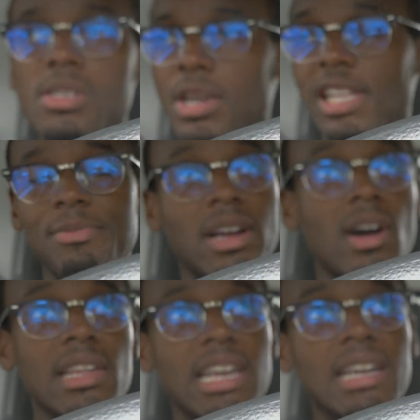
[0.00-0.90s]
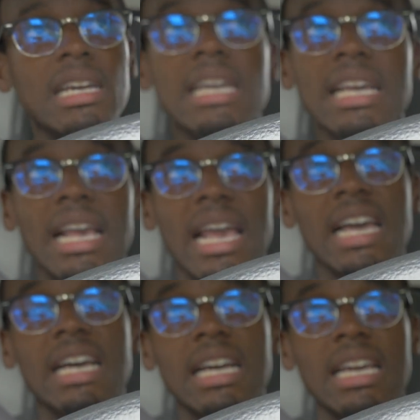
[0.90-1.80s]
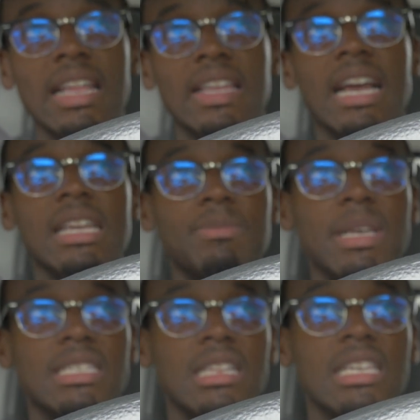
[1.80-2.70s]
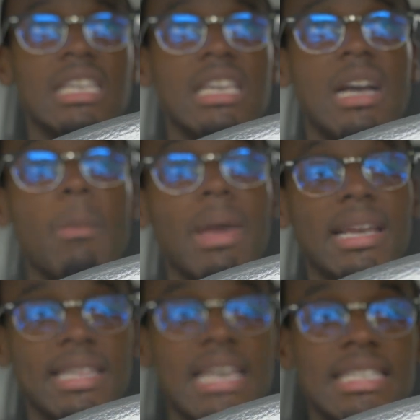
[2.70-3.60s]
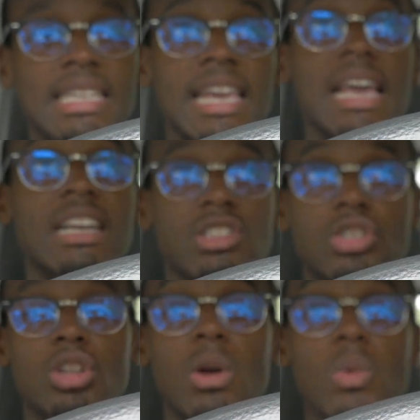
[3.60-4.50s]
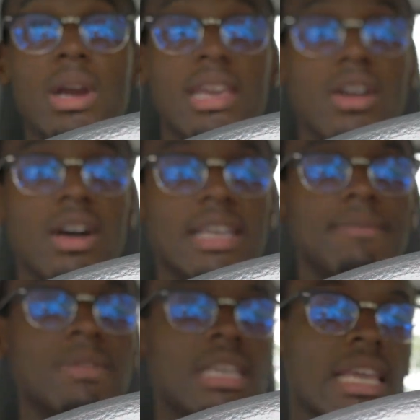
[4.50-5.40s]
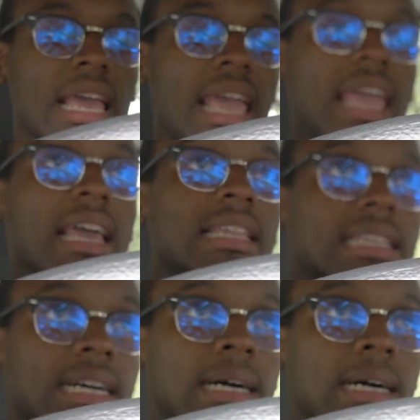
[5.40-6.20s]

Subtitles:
So I left my car there, and then I basically come back the next day to actually start working on it. And